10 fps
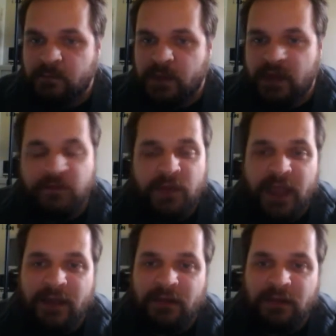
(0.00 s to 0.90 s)
And if you
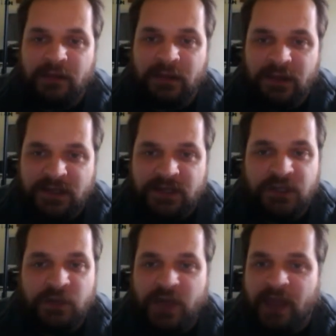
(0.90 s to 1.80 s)
can't
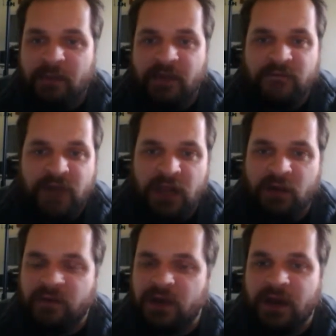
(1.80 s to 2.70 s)
listen, you can't be a follower.
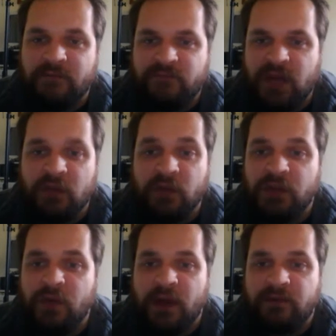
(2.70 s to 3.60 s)
If you're not a follower,
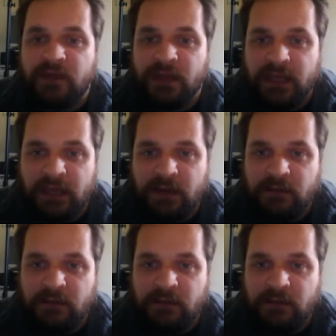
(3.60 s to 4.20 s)
you have to lead.